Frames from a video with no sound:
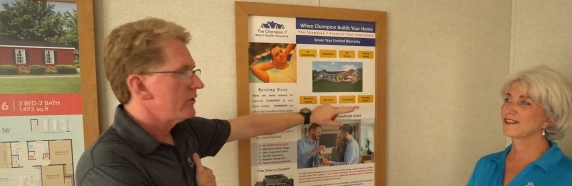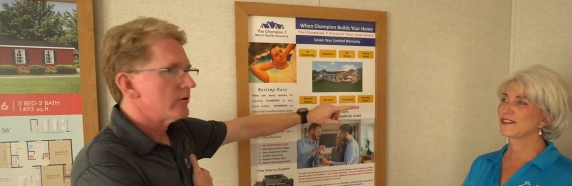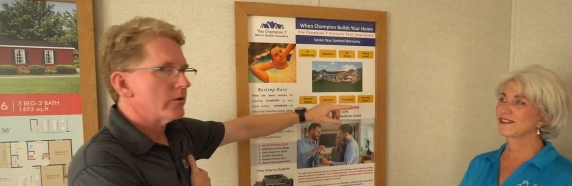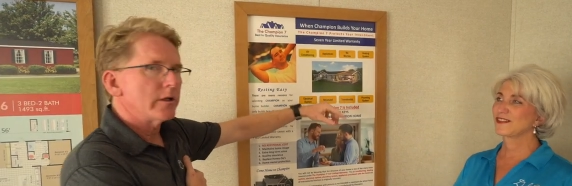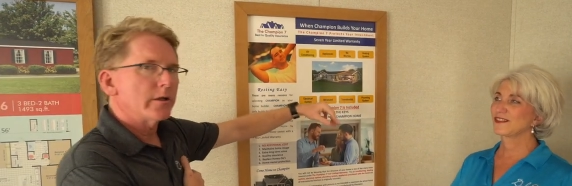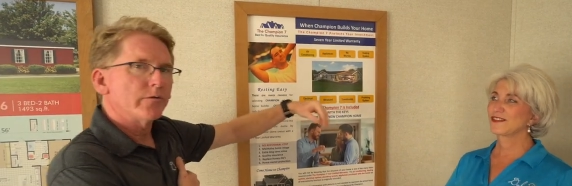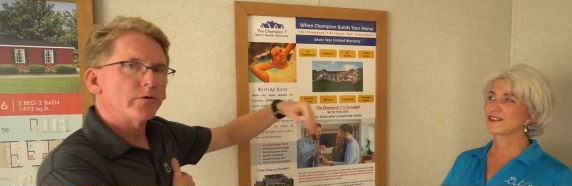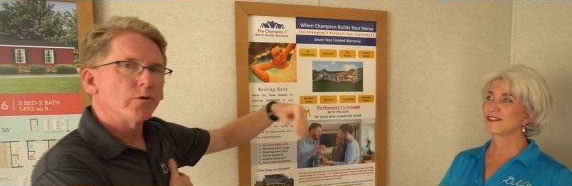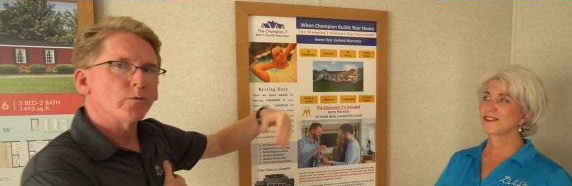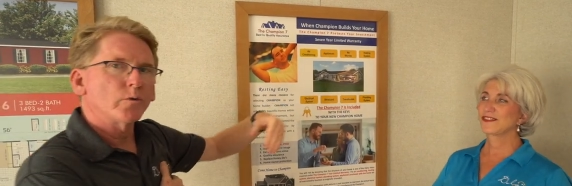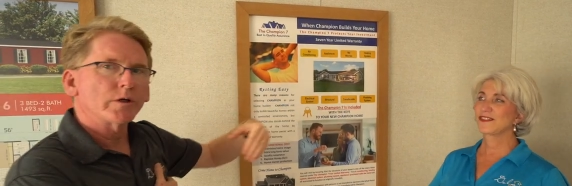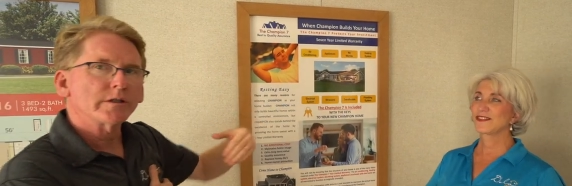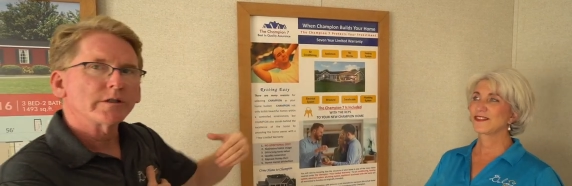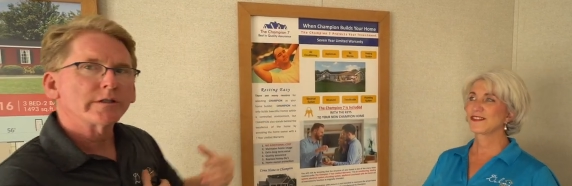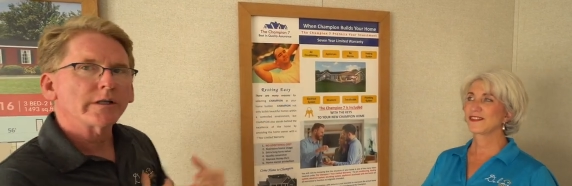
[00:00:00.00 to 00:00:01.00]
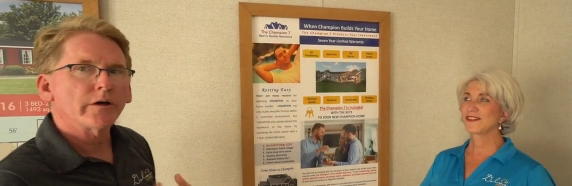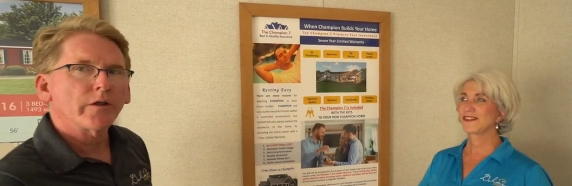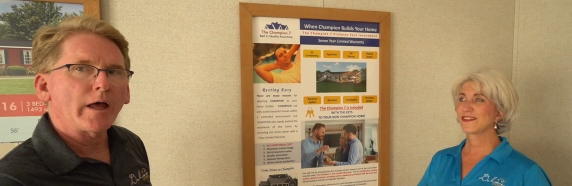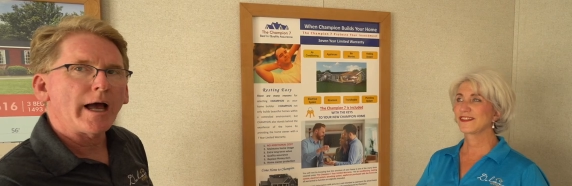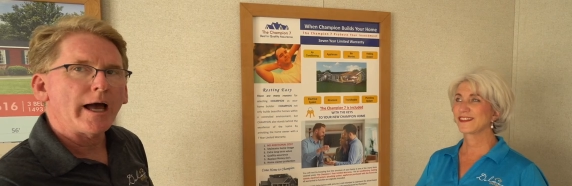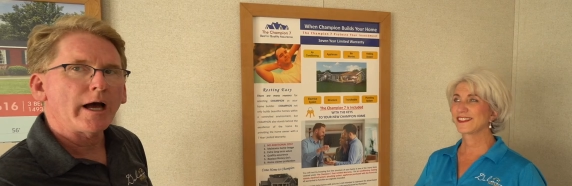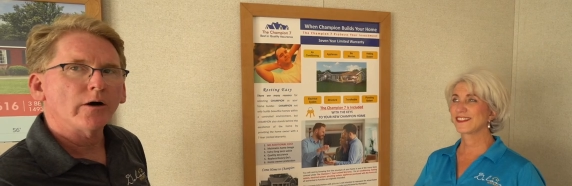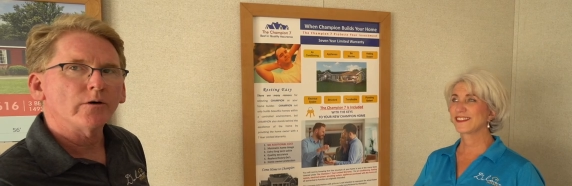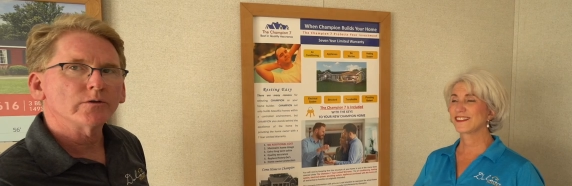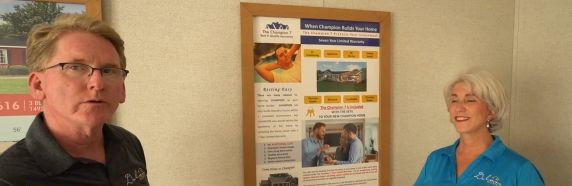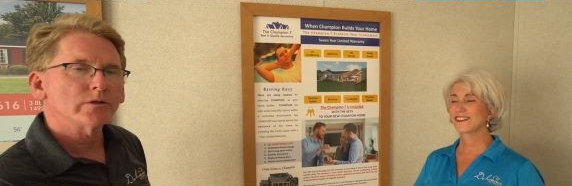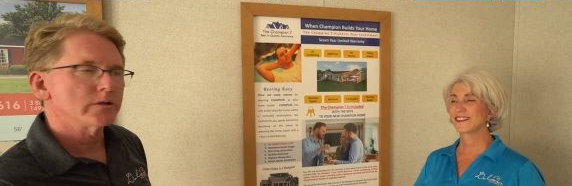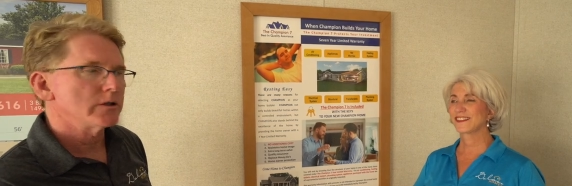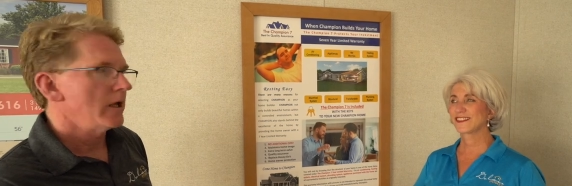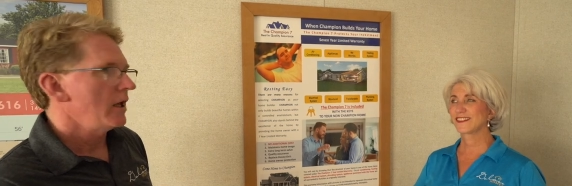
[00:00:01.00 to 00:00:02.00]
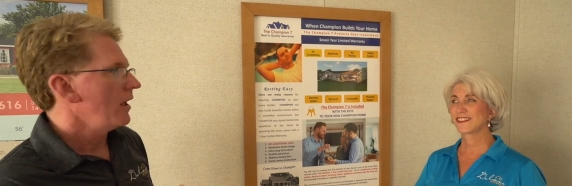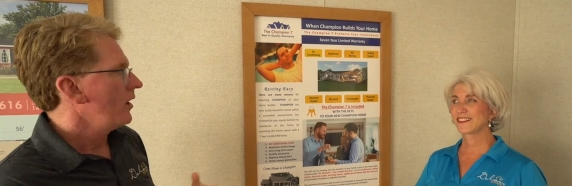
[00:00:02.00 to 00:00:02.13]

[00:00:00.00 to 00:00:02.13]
Speaker 1: so that if you were to sell the house